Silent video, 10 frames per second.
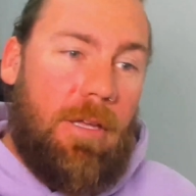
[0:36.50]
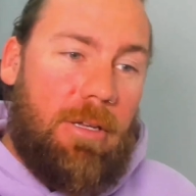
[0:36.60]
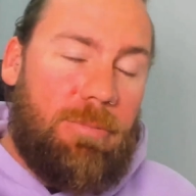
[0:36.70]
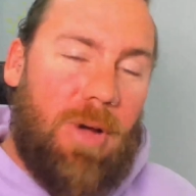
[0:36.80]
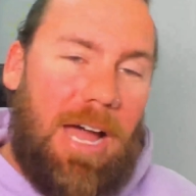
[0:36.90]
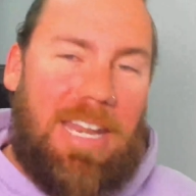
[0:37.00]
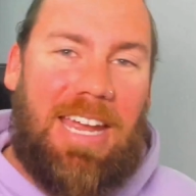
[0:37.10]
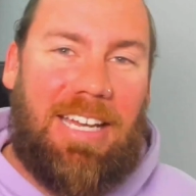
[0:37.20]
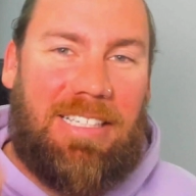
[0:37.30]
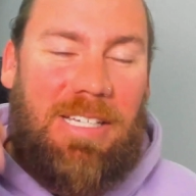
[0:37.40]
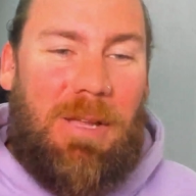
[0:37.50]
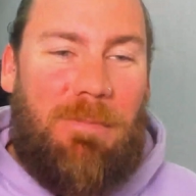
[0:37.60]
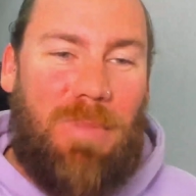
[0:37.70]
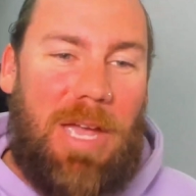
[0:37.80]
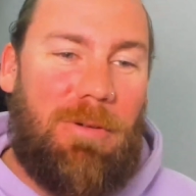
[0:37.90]
But
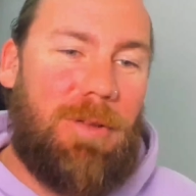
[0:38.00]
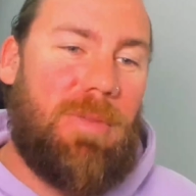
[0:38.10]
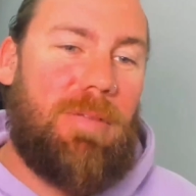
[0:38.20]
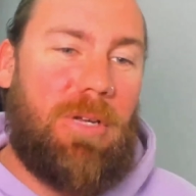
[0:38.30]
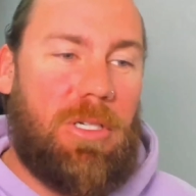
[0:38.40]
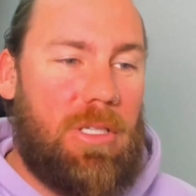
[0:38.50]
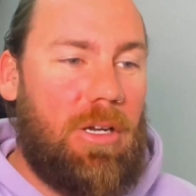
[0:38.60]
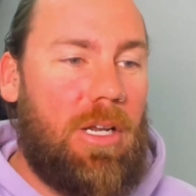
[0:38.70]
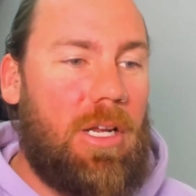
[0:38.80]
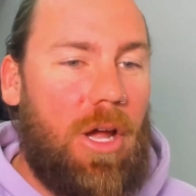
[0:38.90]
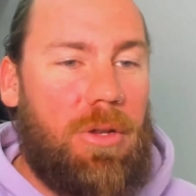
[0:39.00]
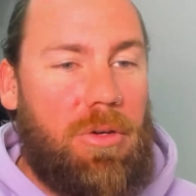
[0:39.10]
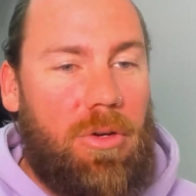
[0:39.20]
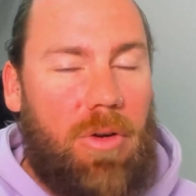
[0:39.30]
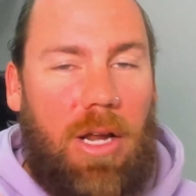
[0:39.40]
bear with me because I'm going to go
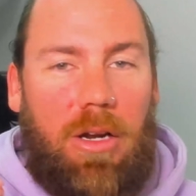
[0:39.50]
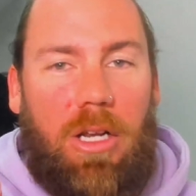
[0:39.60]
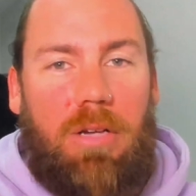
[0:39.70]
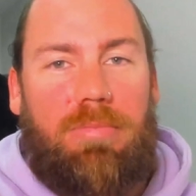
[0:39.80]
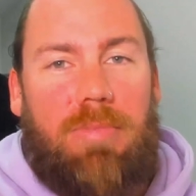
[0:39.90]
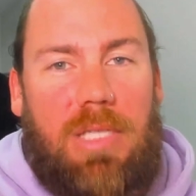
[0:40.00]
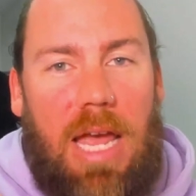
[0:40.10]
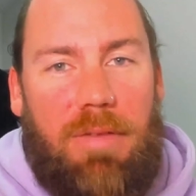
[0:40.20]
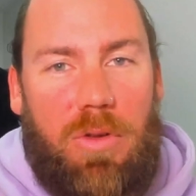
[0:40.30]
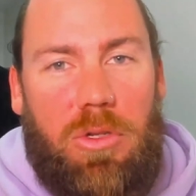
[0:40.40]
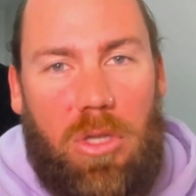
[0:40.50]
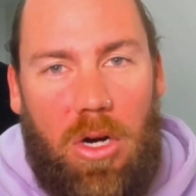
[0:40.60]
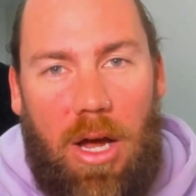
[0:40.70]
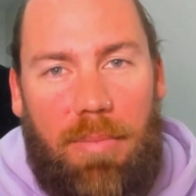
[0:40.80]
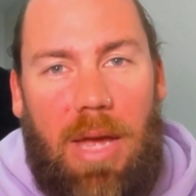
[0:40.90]
through and I'm going to save you
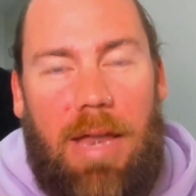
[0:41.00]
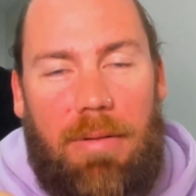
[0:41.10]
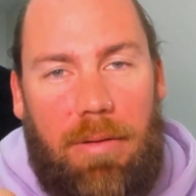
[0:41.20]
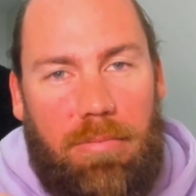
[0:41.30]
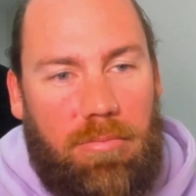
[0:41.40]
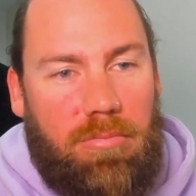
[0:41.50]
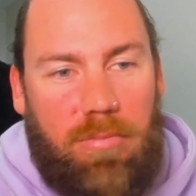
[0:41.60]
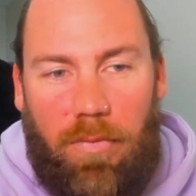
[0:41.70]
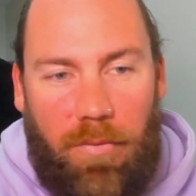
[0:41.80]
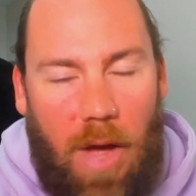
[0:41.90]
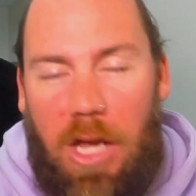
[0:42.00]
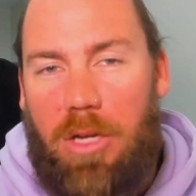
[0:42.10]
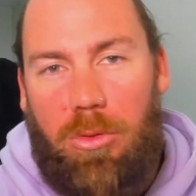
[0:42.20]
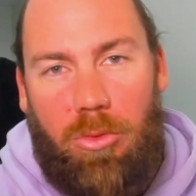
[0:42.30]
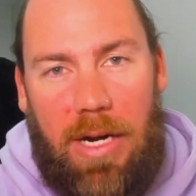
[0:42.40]
time and
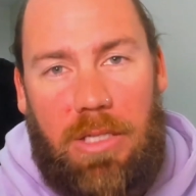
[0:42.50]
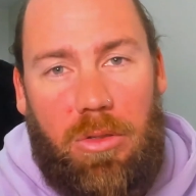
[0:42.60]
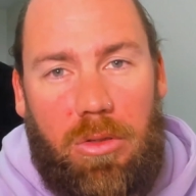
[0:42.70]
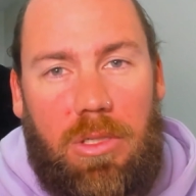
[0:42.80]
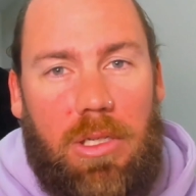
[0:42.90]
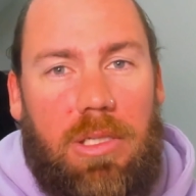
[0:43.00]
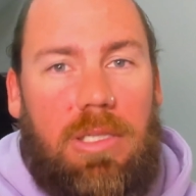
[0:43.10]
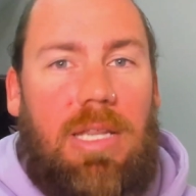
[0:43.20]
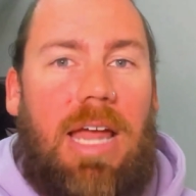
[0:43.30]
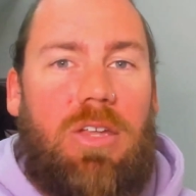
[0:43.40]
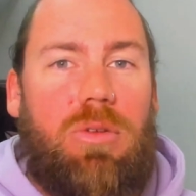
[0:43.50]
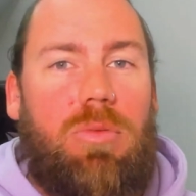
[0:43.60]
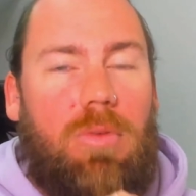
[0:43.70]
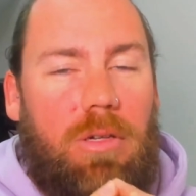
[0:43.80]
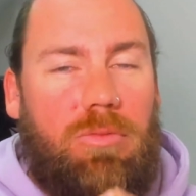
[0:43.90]
valuable resources that
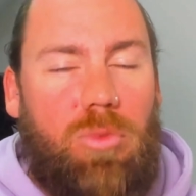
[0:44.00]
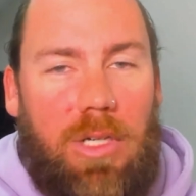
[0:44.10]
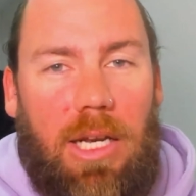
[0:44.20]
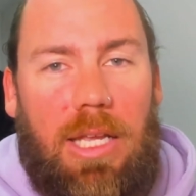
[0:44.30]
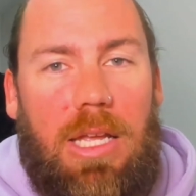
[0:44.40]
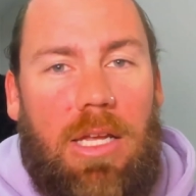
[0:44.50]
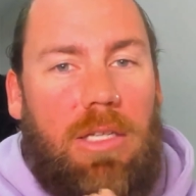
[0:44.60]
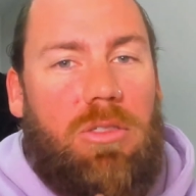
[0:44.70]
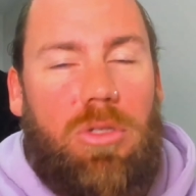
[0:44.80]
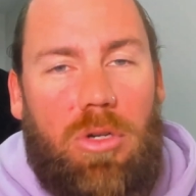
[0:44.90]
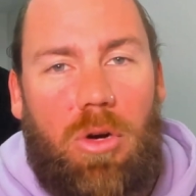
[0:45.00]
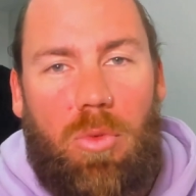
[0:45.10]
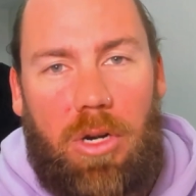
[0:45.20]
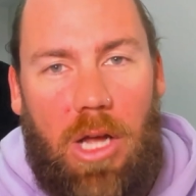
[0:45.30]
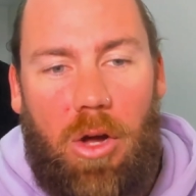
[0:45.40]
you really do not
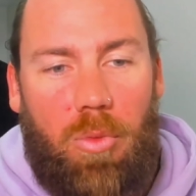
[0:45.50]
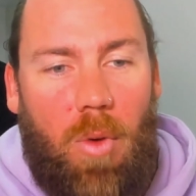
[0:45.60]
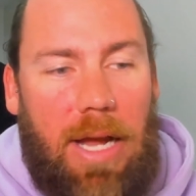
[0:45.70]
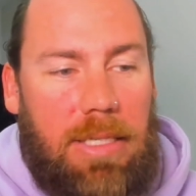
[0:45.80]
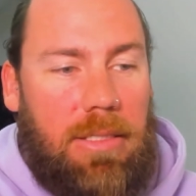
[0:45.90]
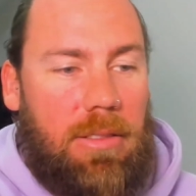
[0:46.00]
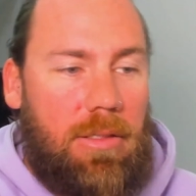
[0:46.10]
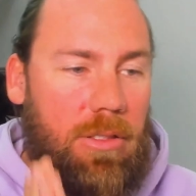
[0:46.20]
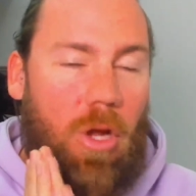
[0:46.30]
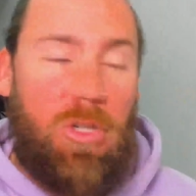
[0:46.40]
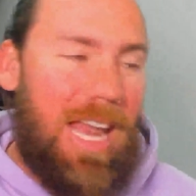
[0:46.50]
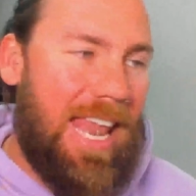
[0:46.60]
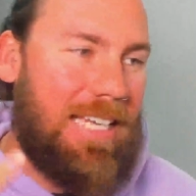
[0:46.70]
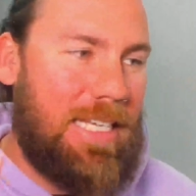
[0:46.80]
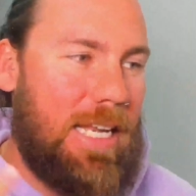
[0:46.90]
want to go and waste. So
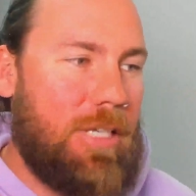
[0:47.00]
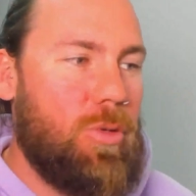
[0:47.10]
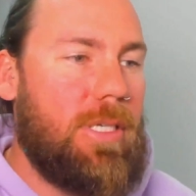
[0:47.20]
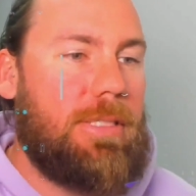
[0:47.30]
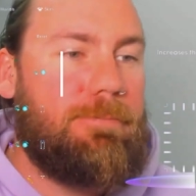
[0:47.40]
let's get into it.